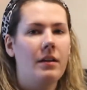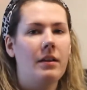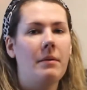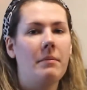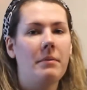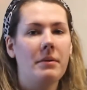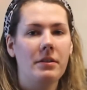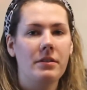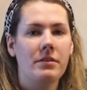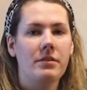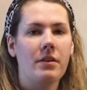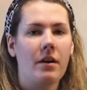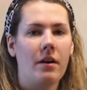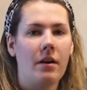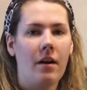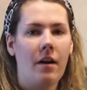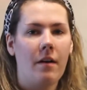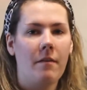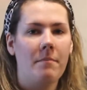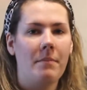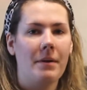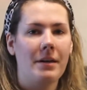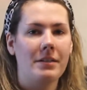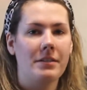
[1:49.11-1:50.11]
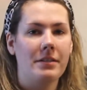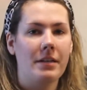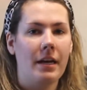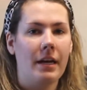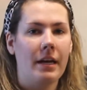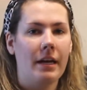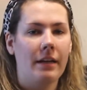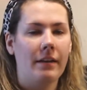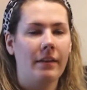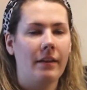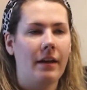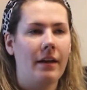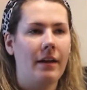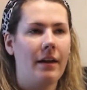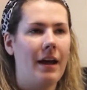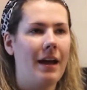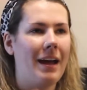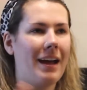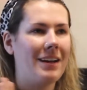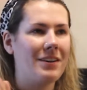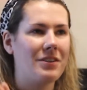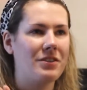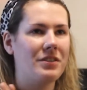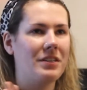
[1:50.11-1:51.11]
Let me start off by saying that I
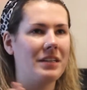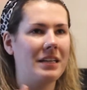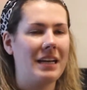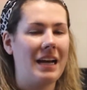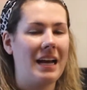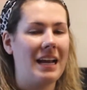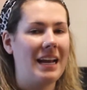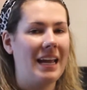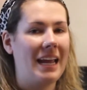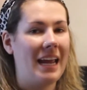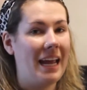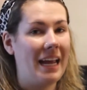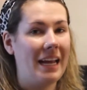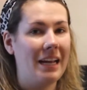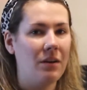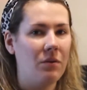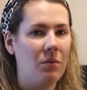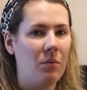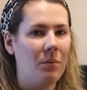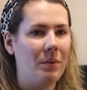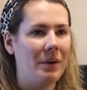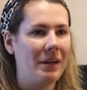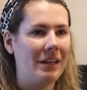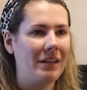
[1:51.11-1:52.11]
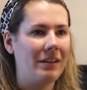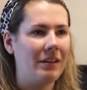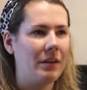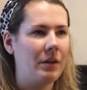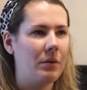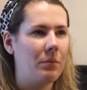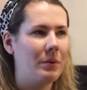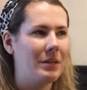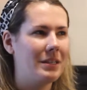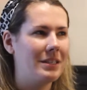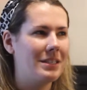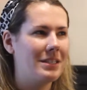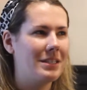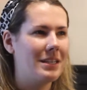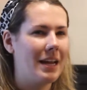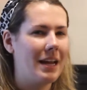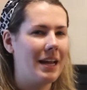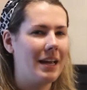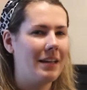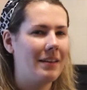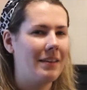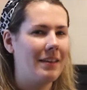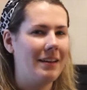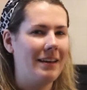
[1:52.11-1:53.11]
actually kind of hate Weekly
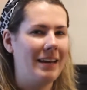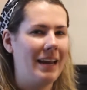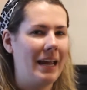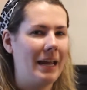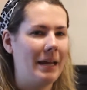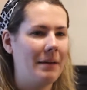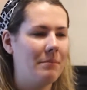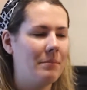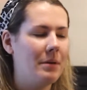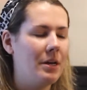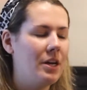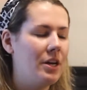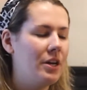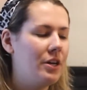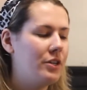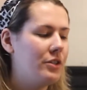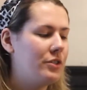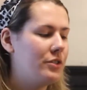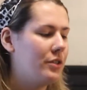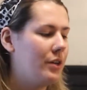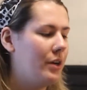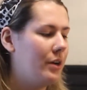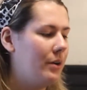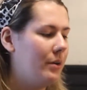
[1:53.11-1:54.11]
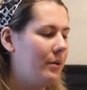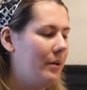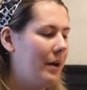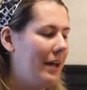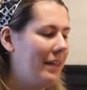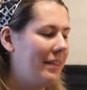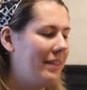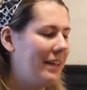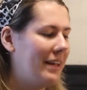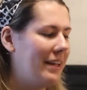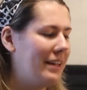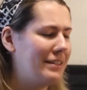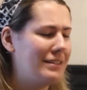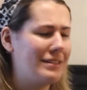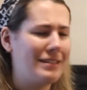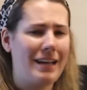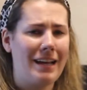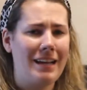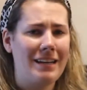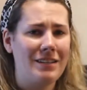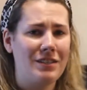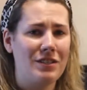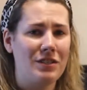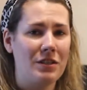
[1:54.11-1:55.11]
Wednesday, the name, so I think it's
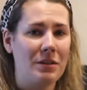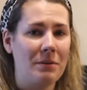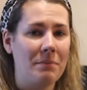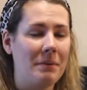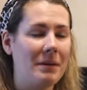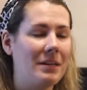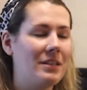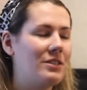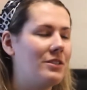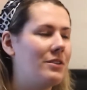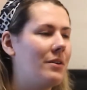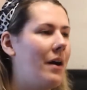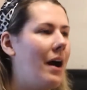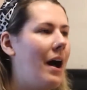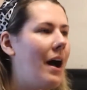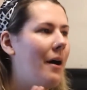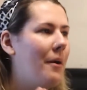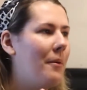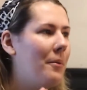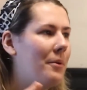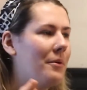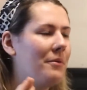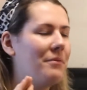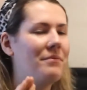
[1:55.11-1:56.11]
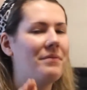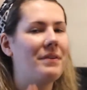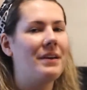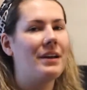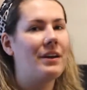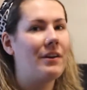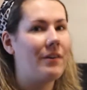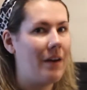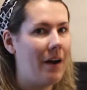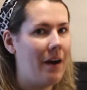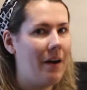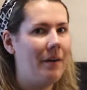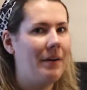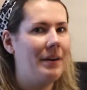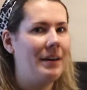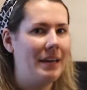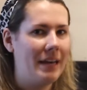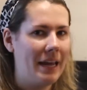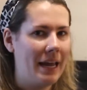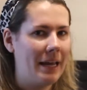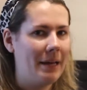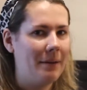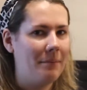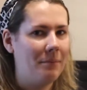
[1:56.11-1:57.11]
kind of stupid. So I will figure out a
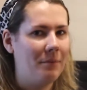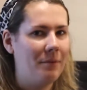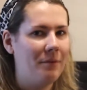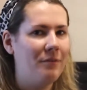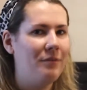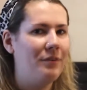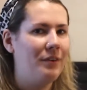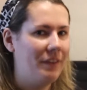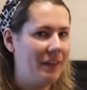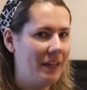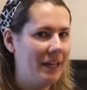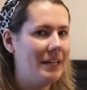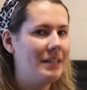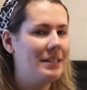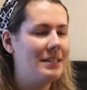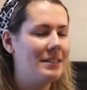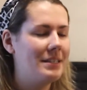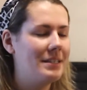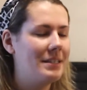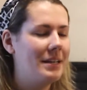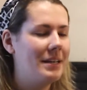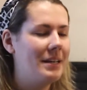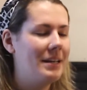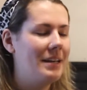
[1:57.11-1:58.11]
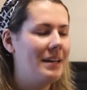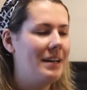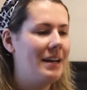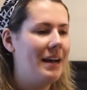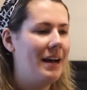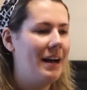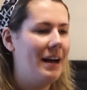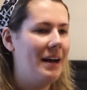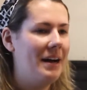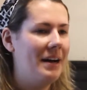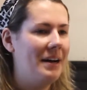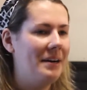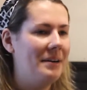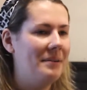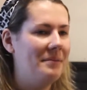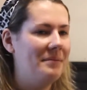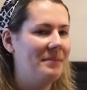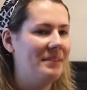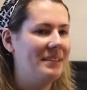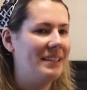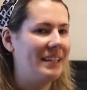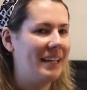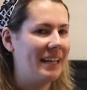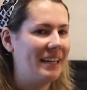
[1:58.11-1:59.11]
name for this
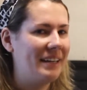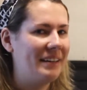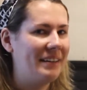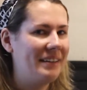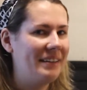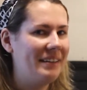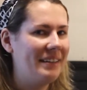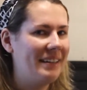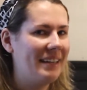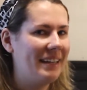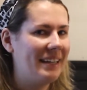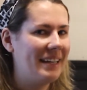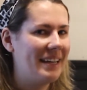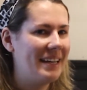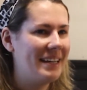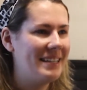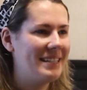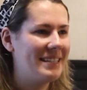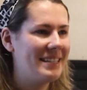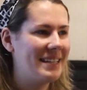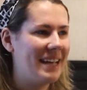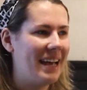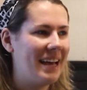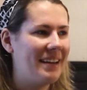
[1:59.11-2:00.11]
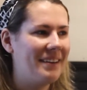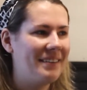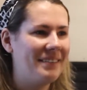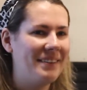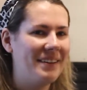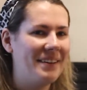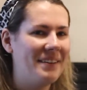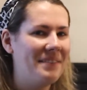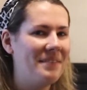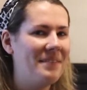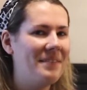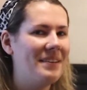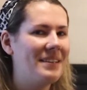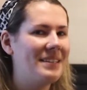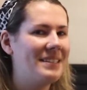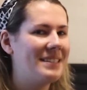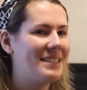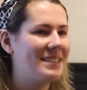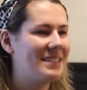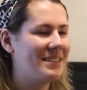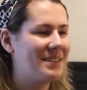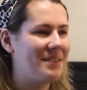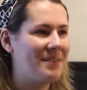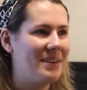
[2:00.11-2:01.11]
later, I guess. I don't know.
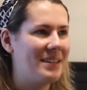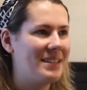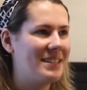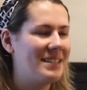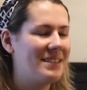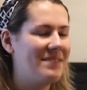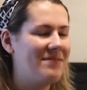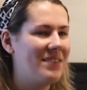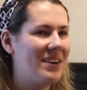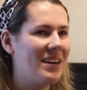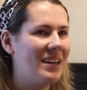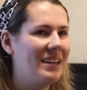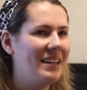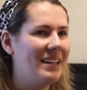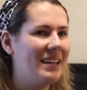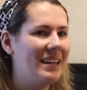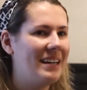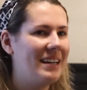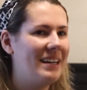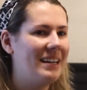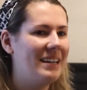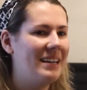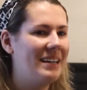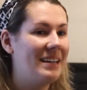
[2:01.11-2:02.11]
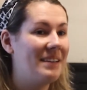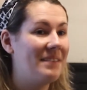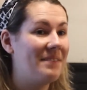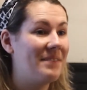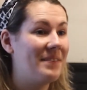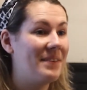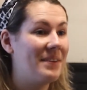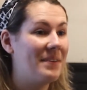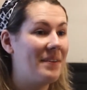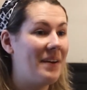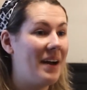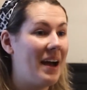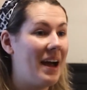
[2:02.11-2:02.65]
It's question mark. If you